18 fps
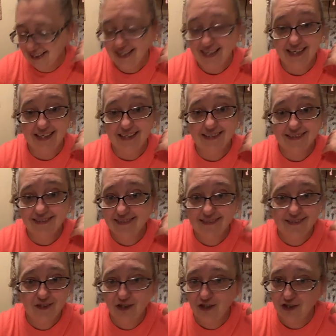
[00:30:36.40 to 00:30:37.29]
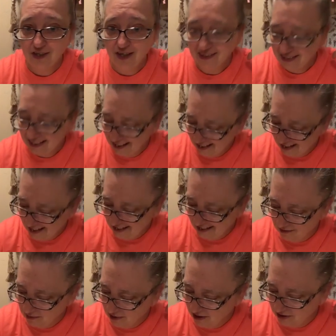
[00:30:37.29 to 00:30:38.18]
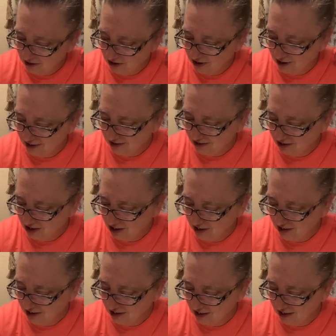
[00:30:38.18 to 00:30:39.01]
again, she's not that kind of person.